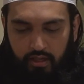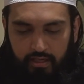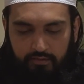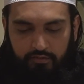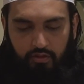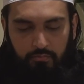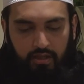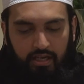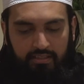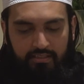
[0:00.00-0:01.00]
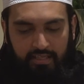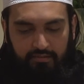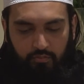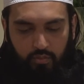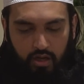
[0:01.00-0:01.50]
And his stomach and
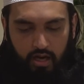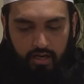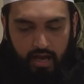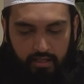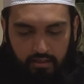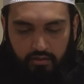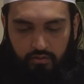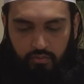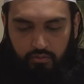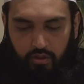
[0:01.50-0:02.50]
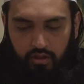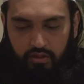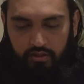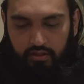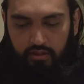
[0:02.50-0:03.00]
chest were aligned with one
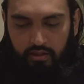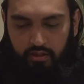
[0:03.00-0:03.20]
another.